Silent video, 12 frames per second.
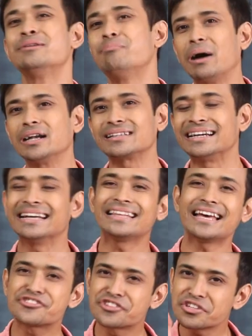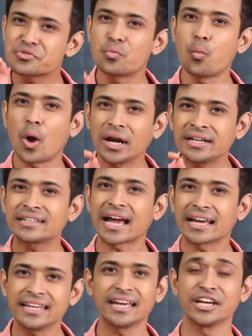But there's just one
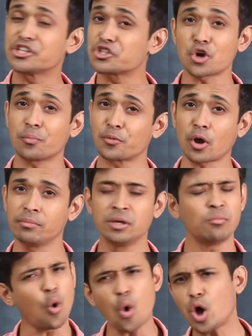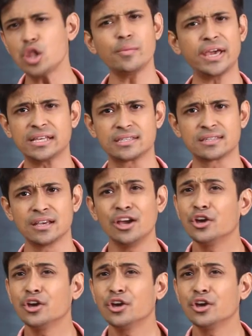tiny hitch or problem always.